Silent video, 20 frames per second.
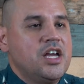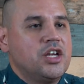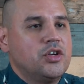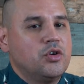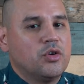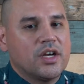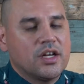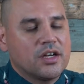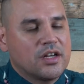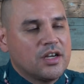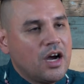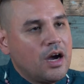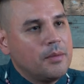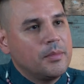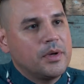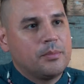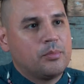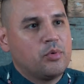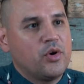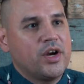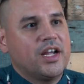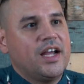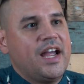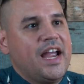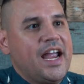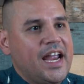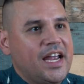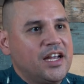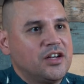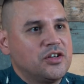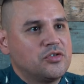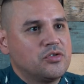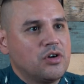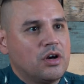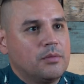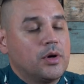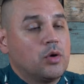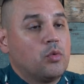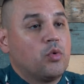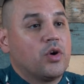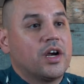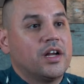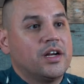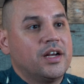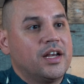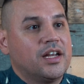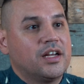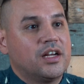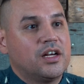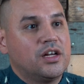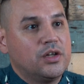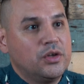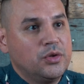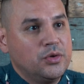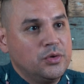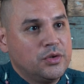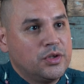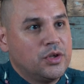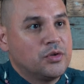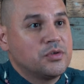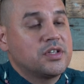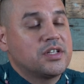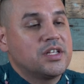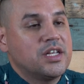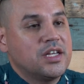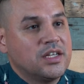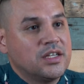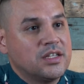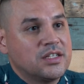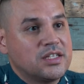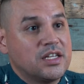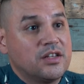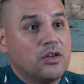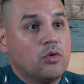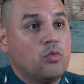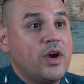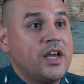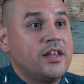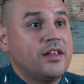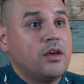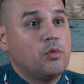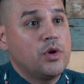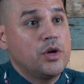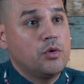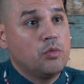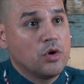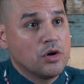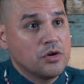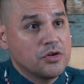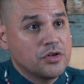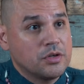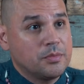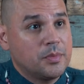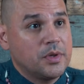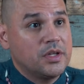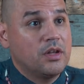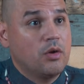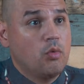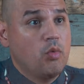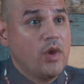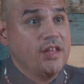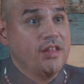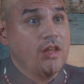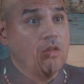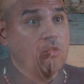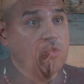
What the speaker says: You can come and bring a hand drum, and we're going to include those things in the way that we worship, in the way that